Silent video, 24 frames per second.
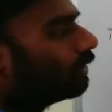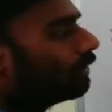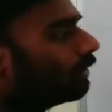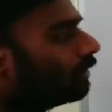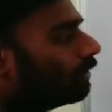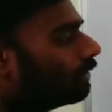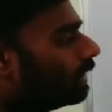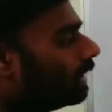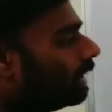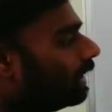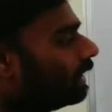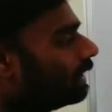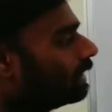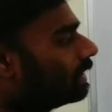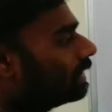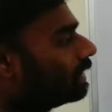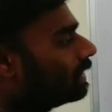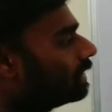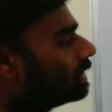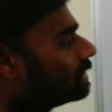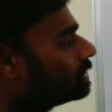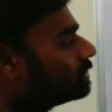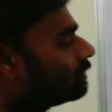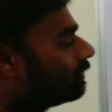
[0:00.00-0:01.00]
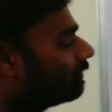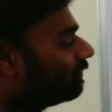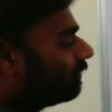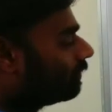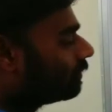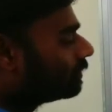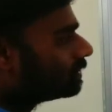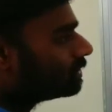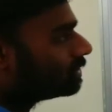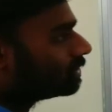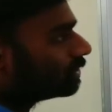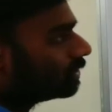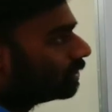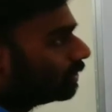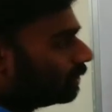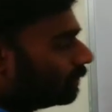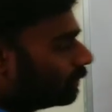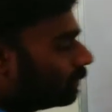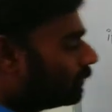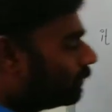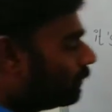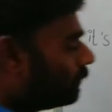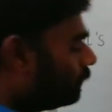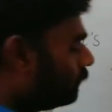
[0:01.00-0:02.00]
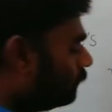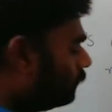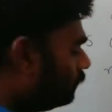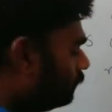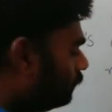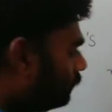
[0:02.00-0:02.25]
okay, so force Q.